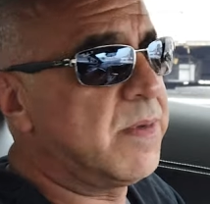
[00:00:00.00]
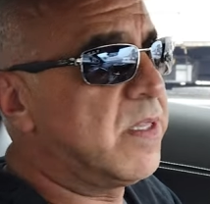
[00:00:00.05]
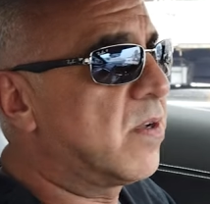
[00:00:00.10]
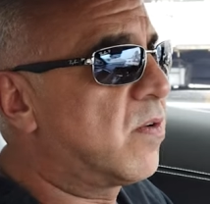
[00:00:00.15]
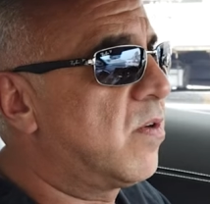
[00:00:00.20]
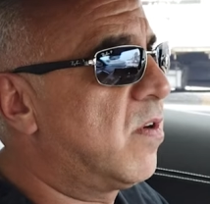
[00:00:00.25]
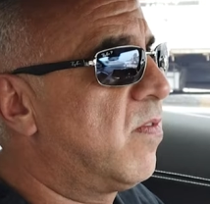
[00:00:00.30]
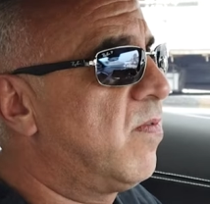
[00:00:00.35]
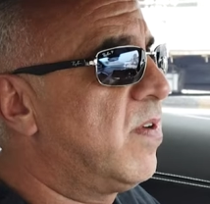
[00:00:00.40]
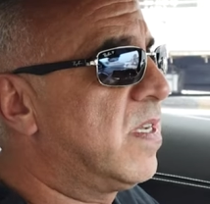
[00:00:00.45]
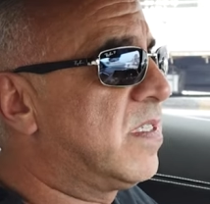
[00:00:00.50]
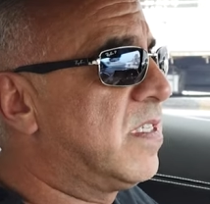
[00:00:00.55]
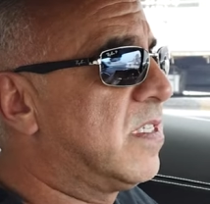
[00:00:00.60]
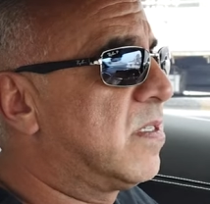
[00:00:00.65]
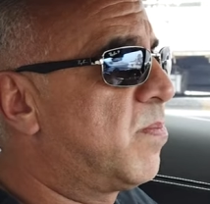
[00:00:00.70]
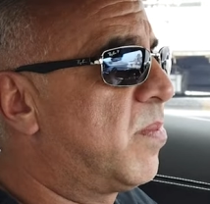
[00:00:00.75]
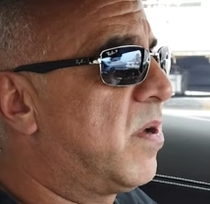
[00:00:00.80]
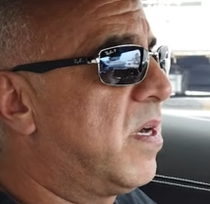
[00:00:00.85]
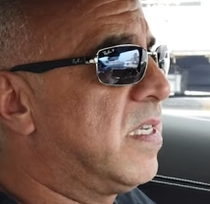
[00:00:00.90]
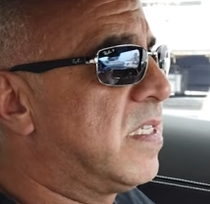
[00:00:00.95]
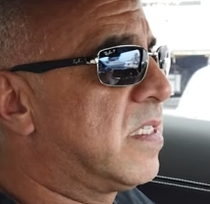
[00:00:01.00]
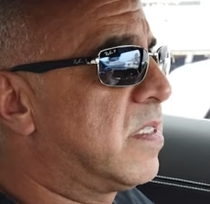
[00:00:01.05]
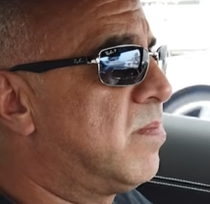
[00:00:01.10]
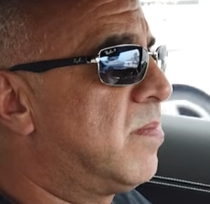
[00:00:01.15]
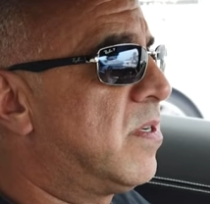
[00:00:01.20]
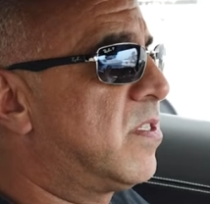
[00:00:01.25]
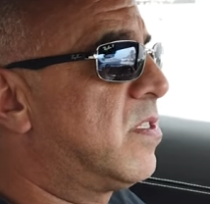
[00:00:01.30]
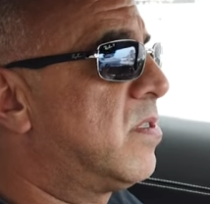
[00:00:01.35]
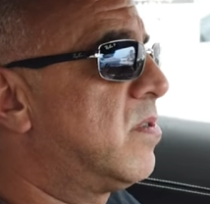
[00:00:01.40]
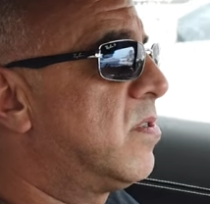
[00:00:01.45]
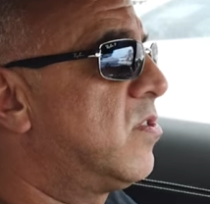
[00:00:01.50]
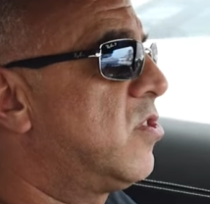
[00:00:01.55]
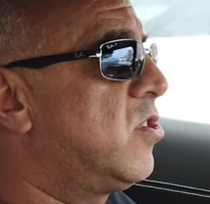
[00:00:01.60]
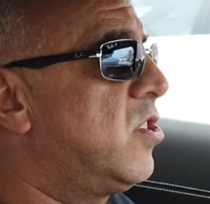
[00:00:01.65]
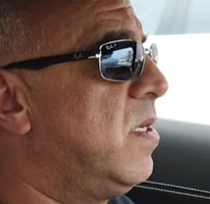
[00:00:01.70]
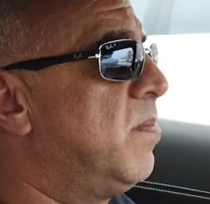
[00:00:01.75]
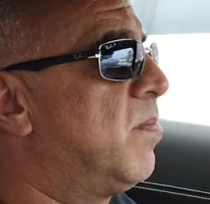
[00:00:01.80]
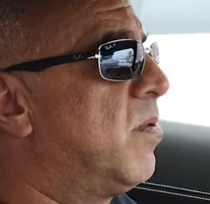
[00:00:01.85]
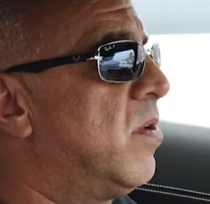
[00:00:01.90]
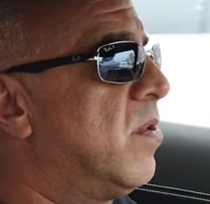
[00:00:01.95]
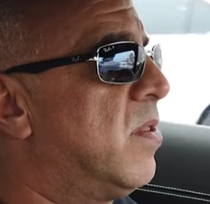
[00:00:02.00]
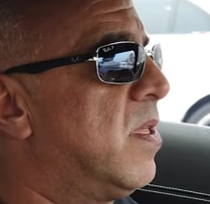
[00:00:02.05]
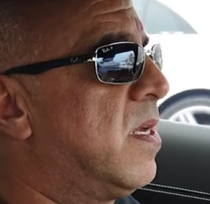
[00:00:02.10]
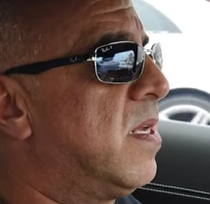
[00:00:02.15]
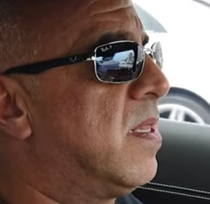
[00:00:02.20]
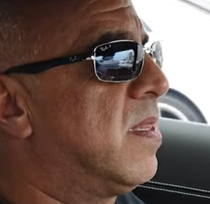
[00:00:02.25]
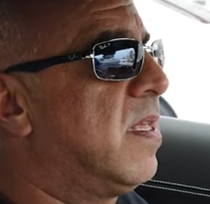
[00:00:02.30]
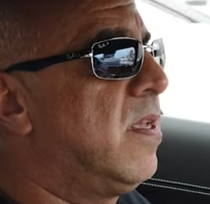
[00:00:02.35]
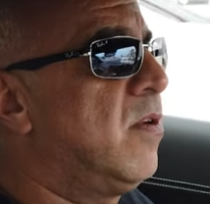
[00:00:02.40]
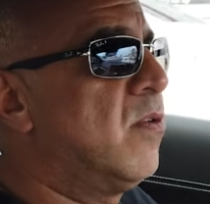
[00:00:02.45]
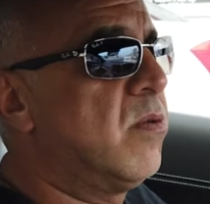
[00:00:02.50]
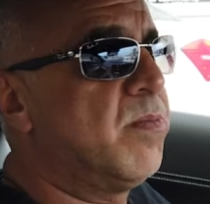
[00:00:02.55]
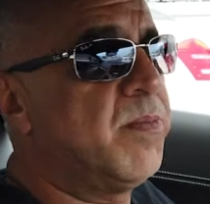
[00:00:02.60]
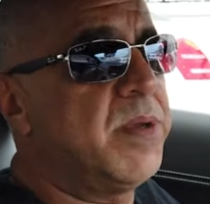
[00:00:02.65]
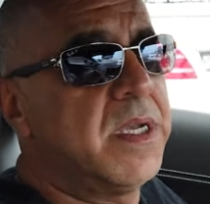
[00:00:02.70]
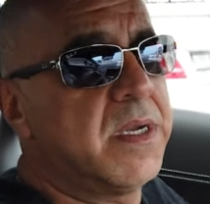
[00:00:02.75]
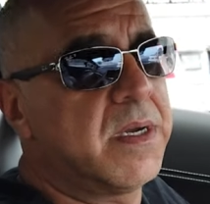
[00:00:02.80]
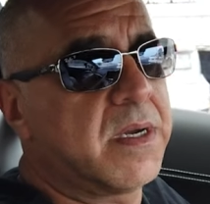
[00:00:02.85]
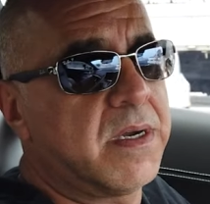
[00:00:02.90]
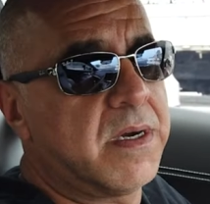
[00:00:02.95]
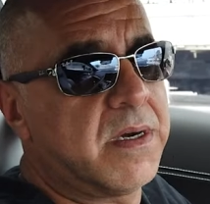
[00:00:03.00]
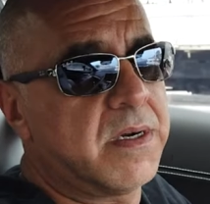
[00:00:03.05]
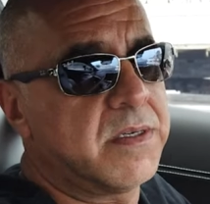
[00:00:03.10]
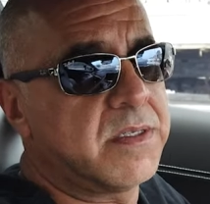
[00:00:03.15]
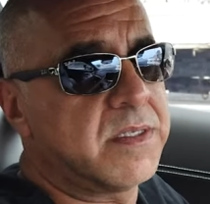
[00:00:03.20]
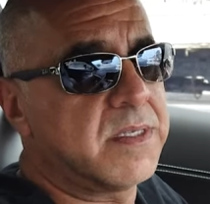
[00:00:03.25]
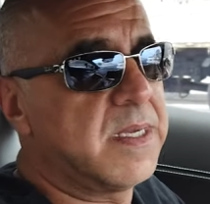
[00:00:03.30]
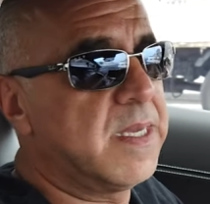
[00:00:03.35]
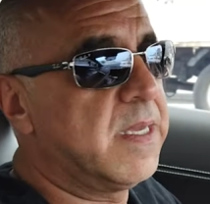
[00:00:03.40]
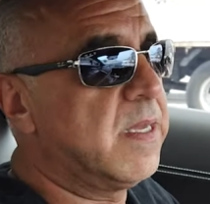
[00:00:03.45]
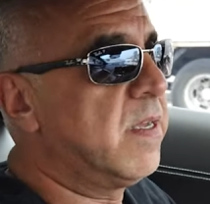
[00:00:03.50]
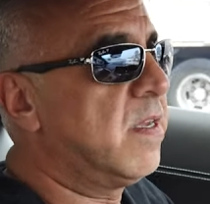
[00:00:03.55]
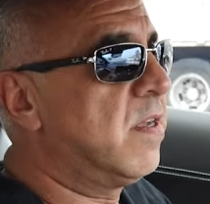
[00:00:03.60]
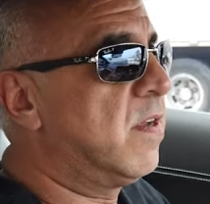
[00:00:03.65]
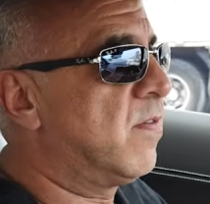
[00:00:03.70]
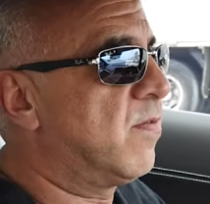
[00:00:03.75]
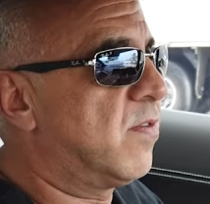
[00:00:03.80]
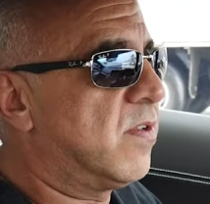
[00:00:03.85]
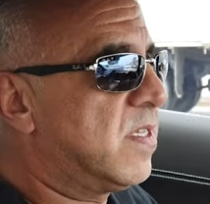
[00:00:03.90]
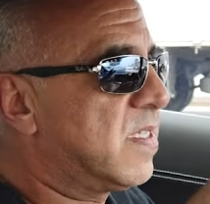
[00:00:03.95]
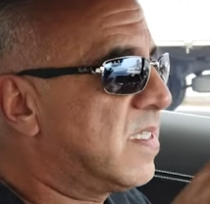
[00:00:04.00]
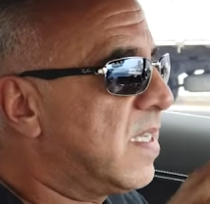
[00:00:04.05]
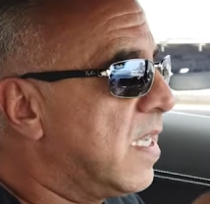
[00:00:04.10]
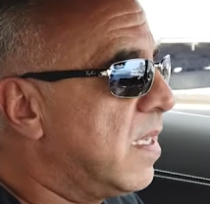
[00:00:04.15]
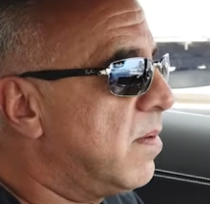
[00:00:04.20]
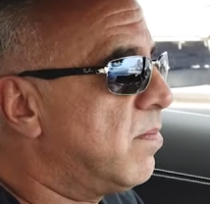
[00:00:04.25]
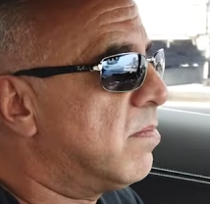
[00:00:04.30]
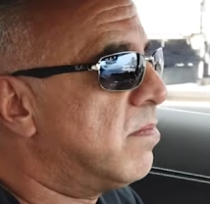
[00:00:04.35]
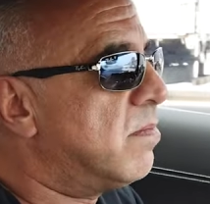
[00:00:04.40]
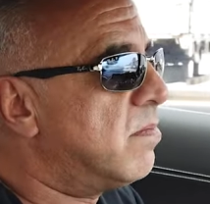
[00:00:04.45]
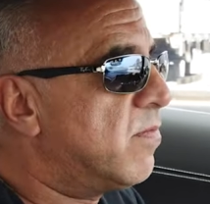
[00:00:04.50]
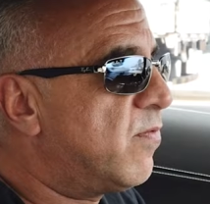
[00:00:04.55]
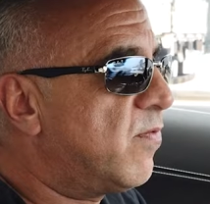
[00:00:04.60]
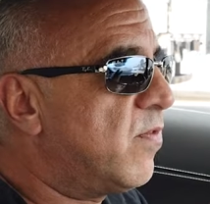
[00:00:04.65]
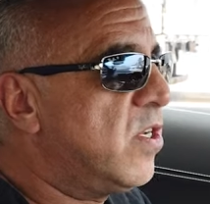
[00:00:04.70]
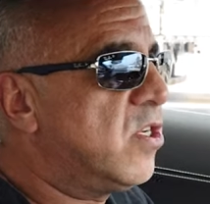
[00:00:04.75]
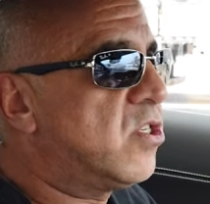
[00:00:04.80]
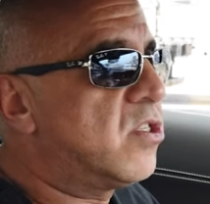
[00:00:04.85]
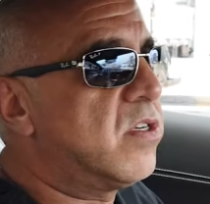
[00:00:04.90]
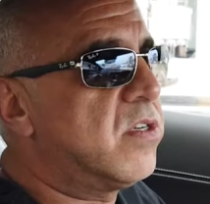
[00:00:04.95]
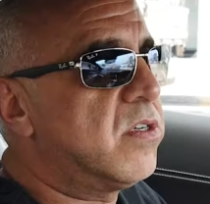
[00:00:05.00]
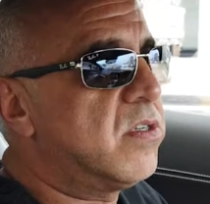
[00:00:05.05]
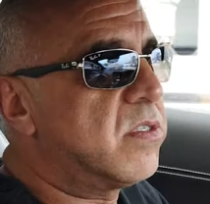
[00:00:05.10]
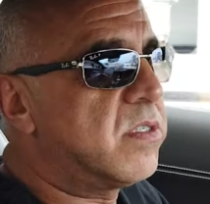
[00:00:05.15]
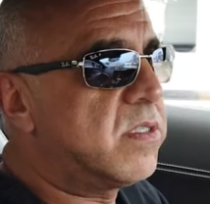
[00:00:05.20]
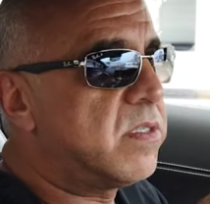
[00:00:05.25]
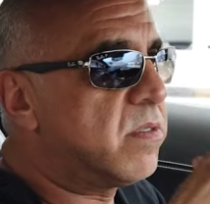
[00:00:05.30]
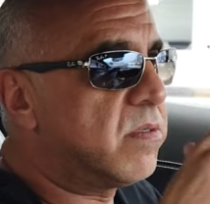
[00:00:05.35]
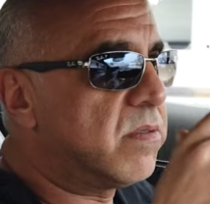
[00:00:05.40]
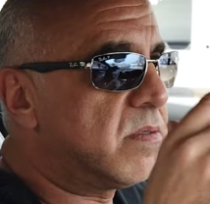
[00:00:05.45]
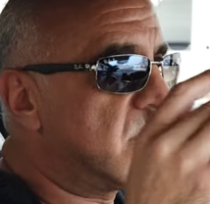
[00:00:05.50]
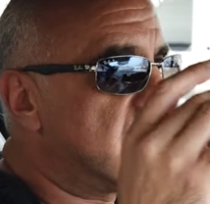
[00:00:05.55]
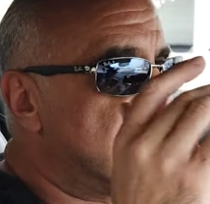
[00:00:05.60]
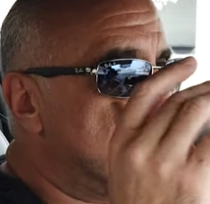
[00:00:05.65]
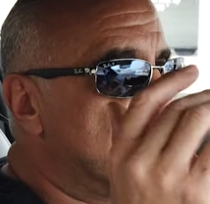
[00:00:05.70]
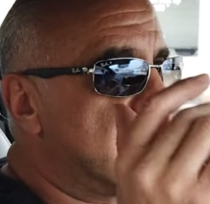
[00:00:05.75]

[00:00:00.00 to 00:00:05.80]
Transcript: I mean, the Corvette is priced much cheaper than the European cars for the same features and